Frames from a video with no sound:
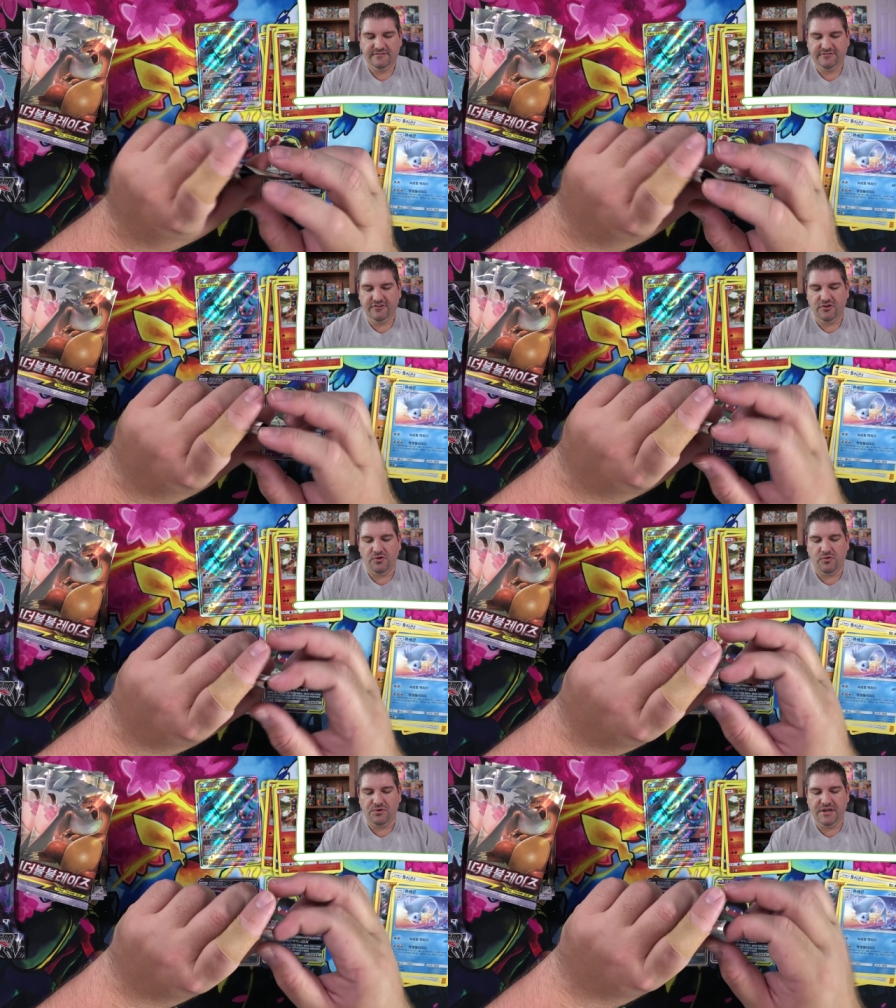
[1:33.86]

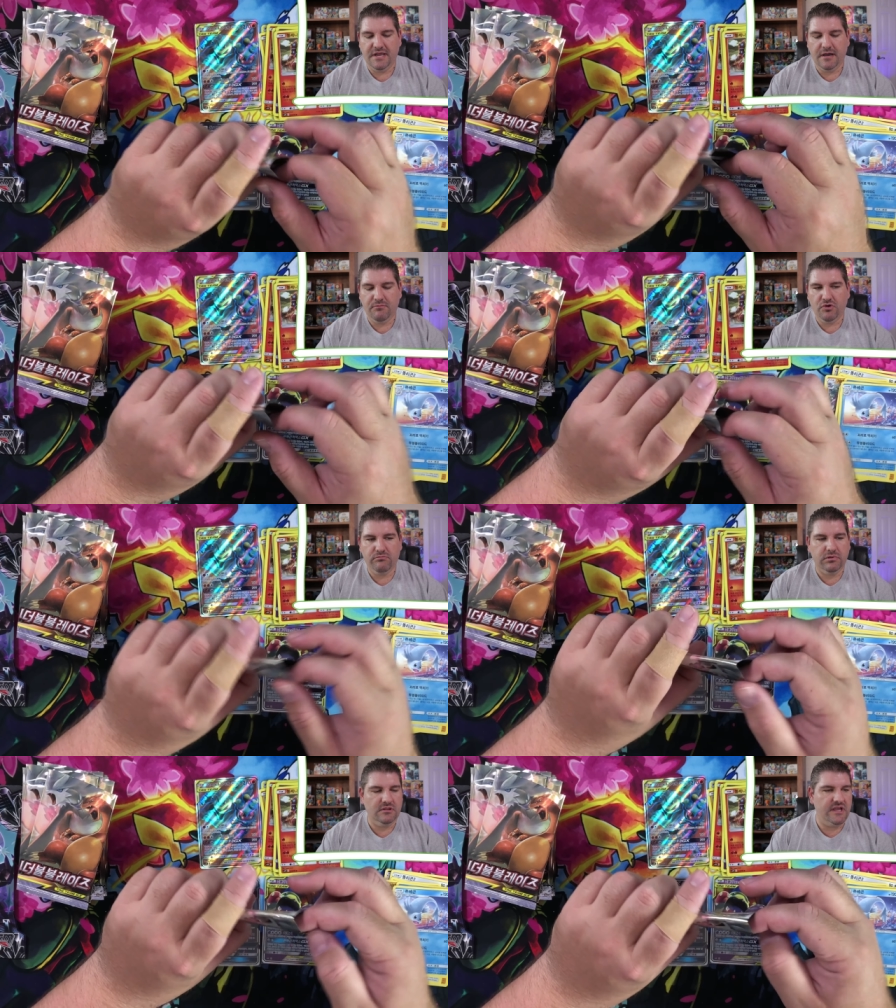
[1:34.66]
So, Double
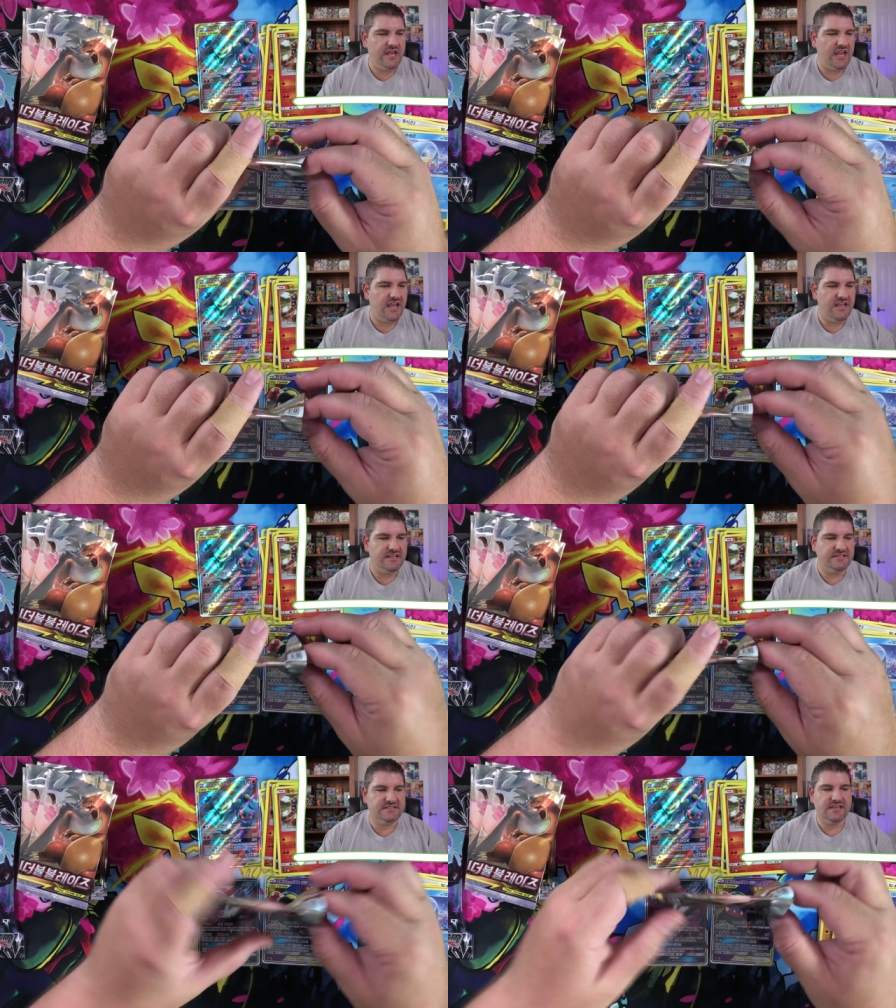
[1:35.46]

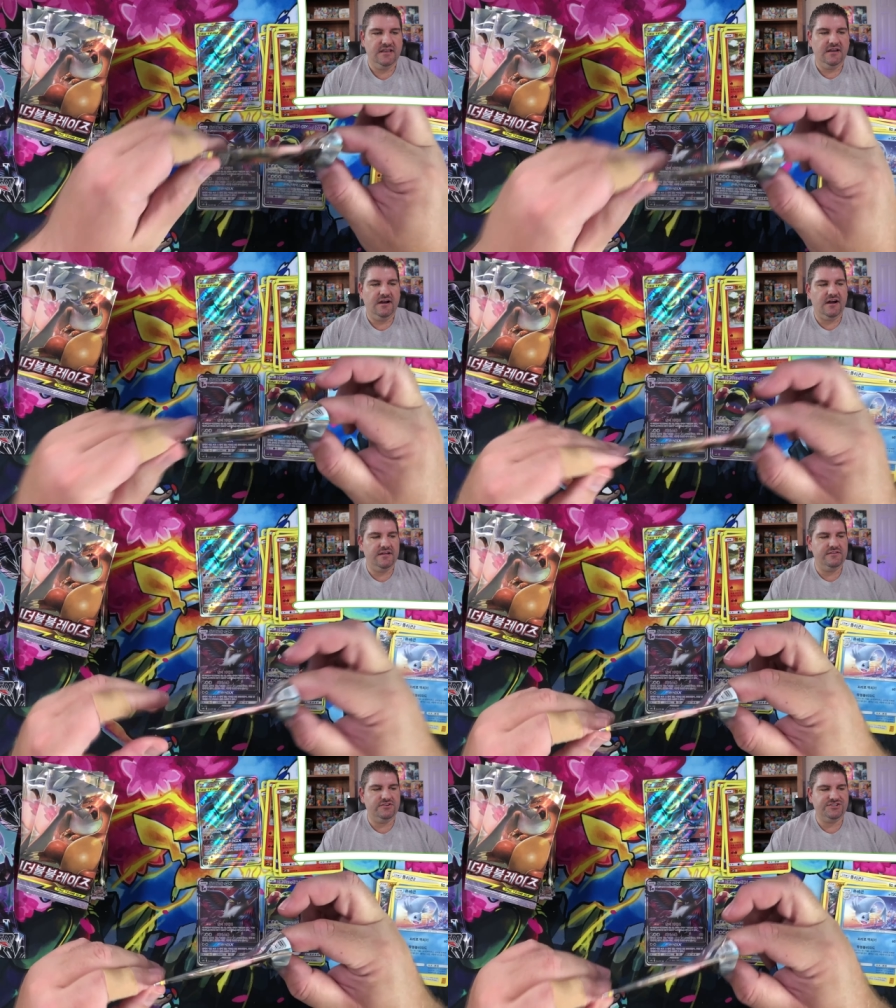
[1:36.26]
Blaze.
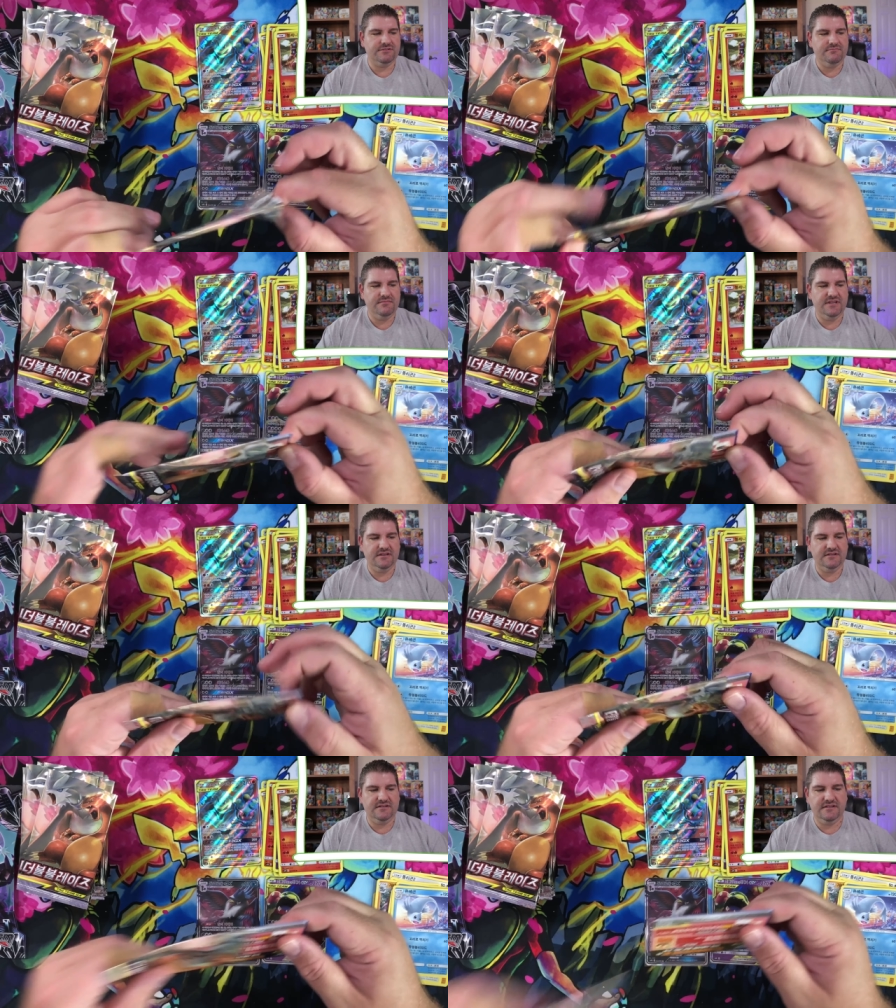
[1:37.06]
Uh, there's some
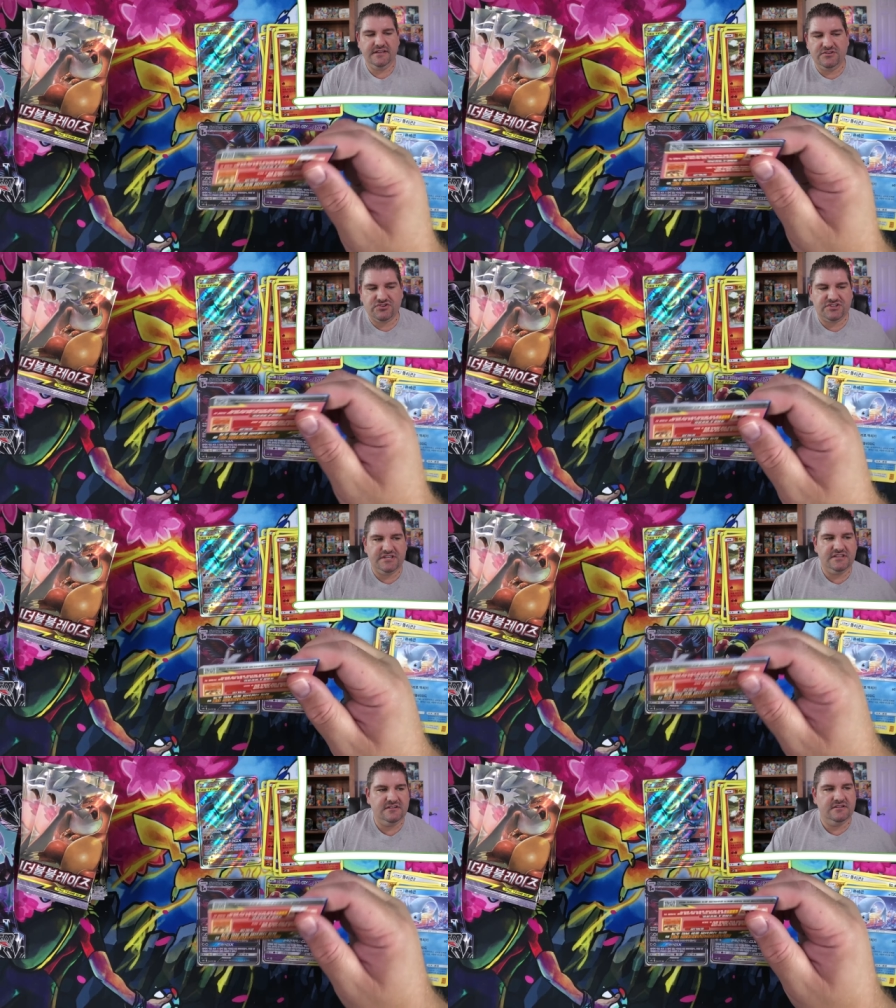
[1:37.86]

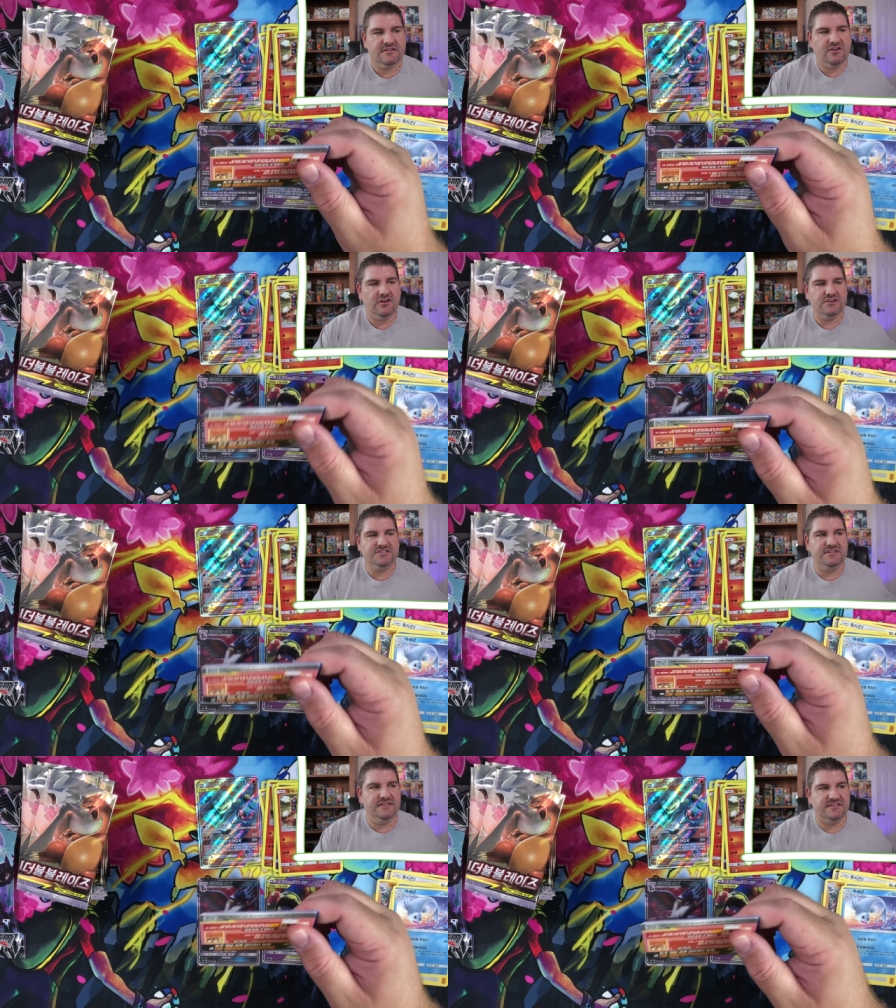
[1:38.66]
interesting
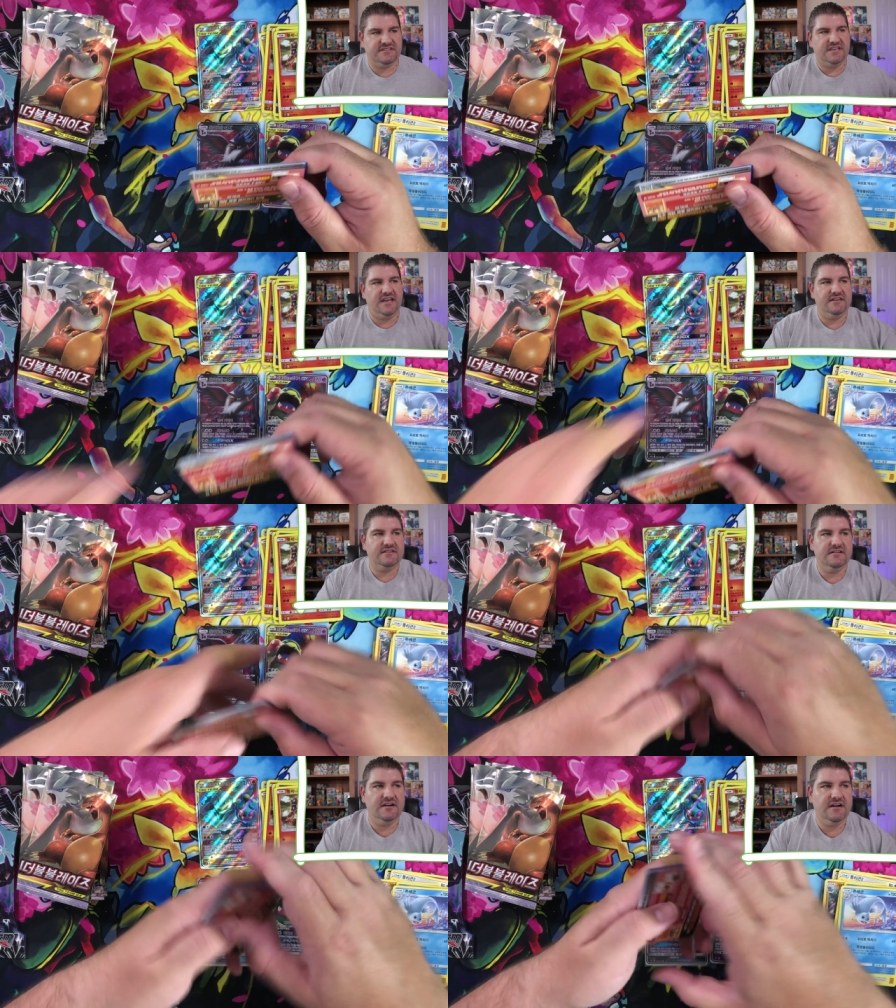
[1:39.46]
cards in this set,
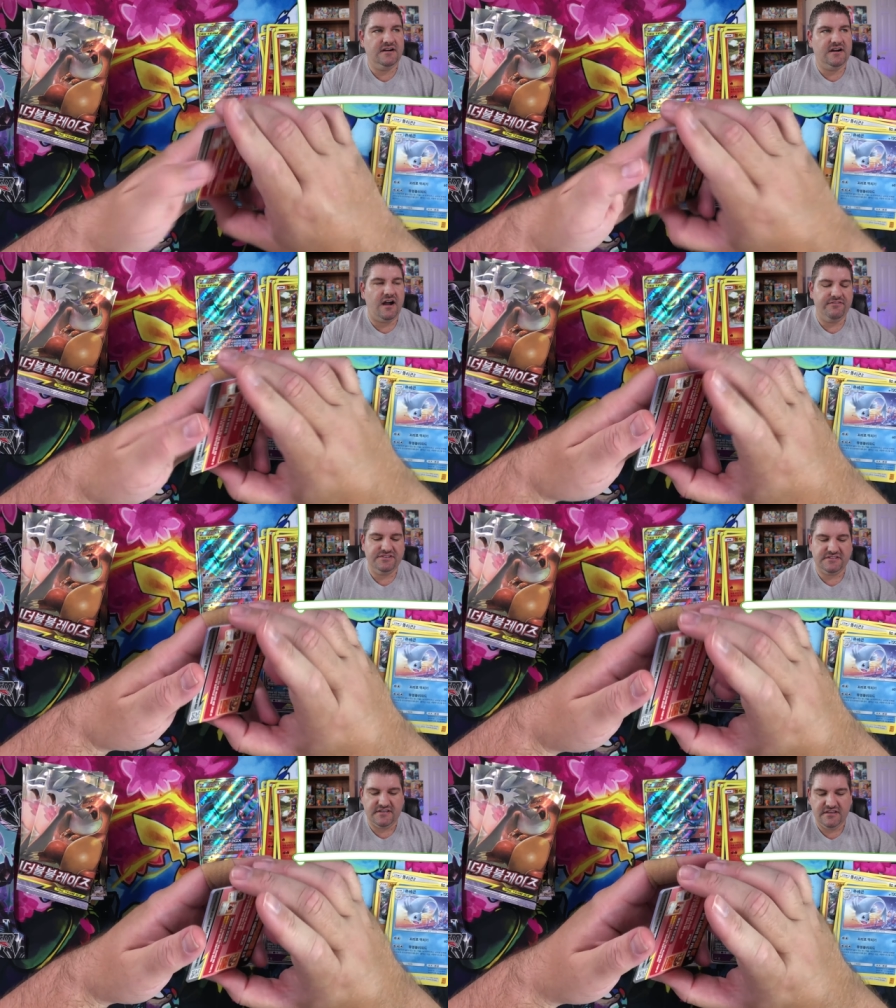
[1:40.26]
uh,
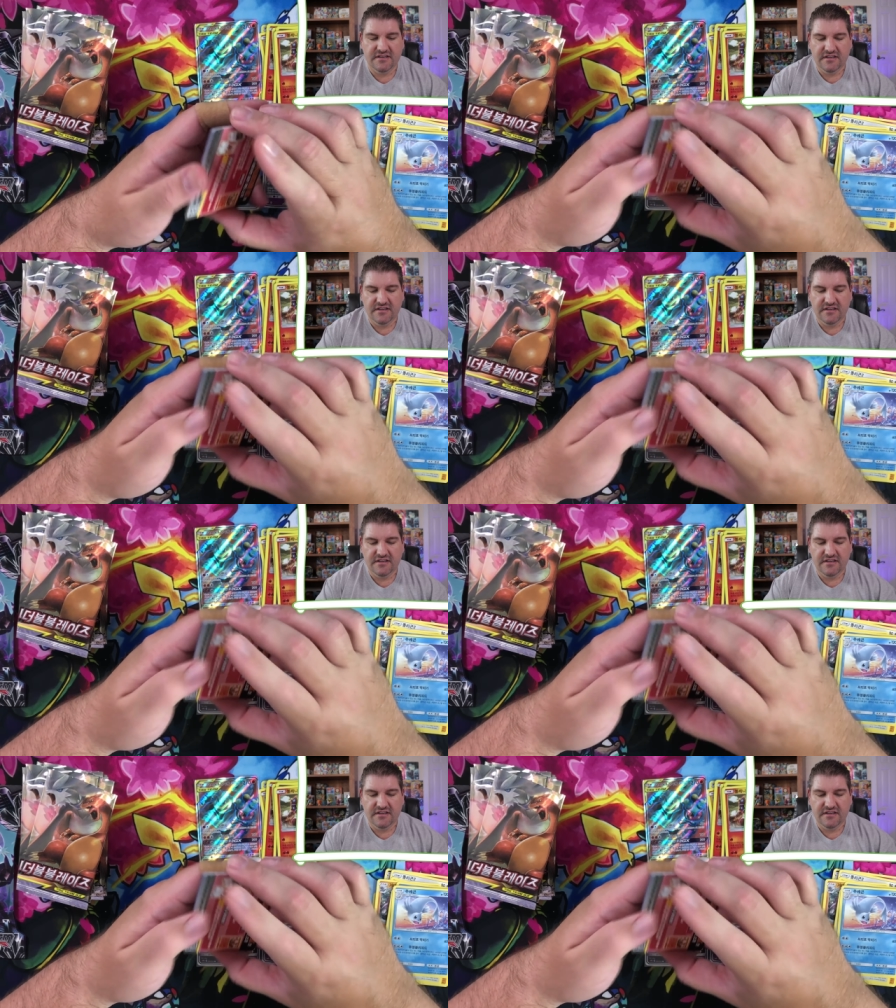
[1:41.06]
obviously.